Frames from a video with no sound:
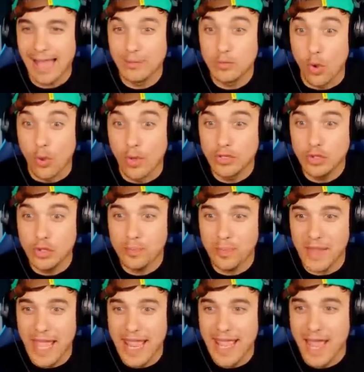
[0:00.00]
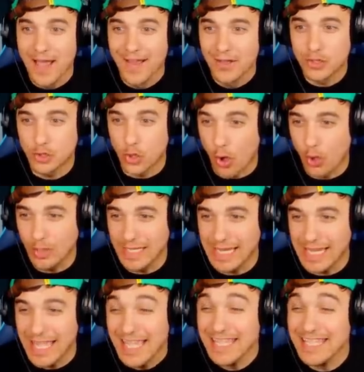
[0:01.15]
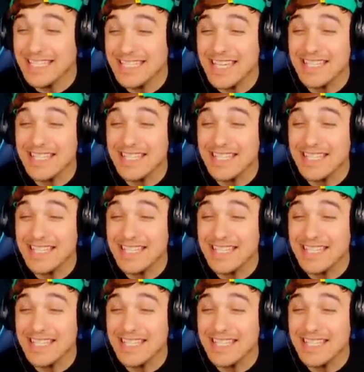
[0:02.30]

I'm going to play goalie. Yes,